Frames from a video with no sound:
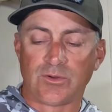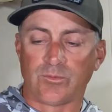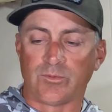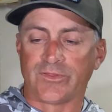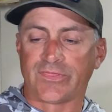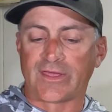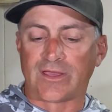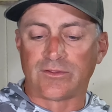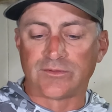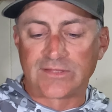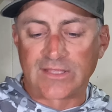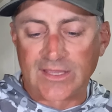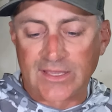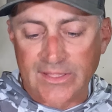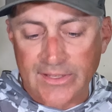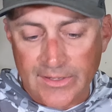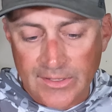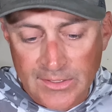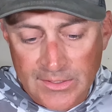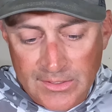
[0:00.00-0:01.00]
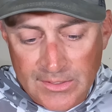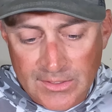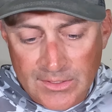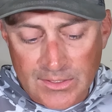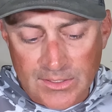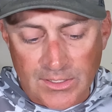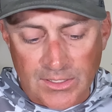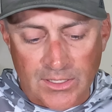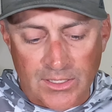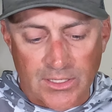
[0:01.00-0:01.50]
without that.
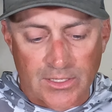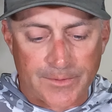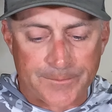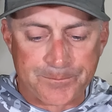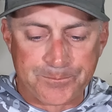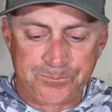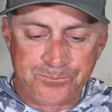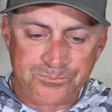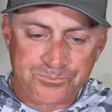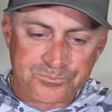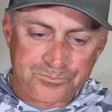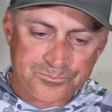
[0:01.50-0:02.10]
One